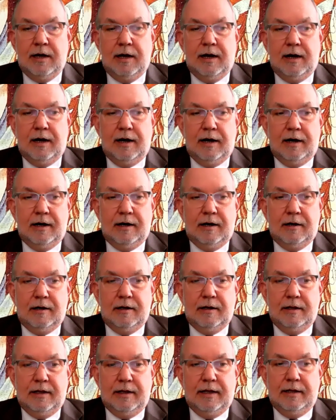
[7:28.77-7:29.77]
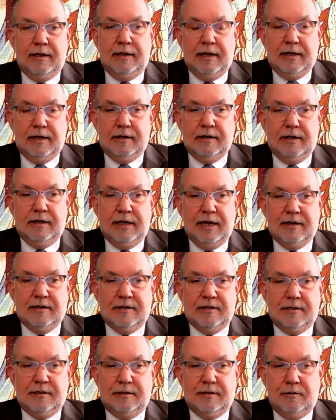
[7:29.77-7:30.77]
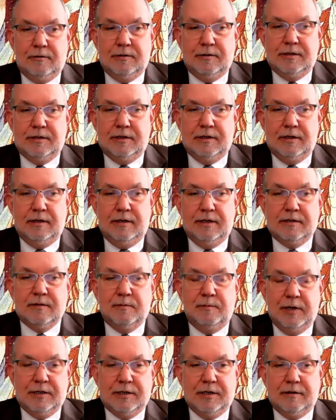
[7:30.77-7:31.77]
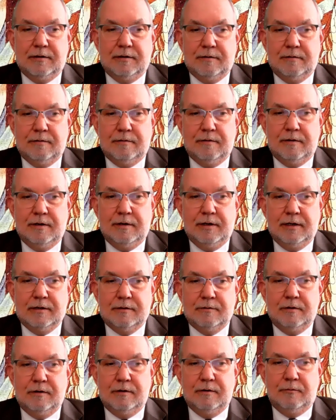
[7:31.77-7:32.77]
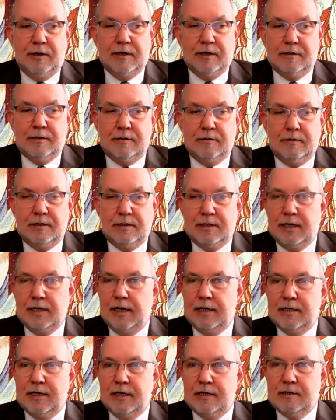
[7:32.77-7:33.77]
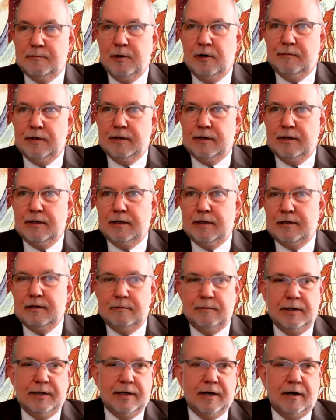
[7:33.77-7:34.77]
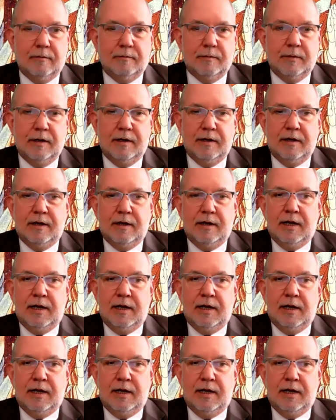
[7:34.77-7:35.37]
And that suits this mission, is what suits CIHS perfectly to become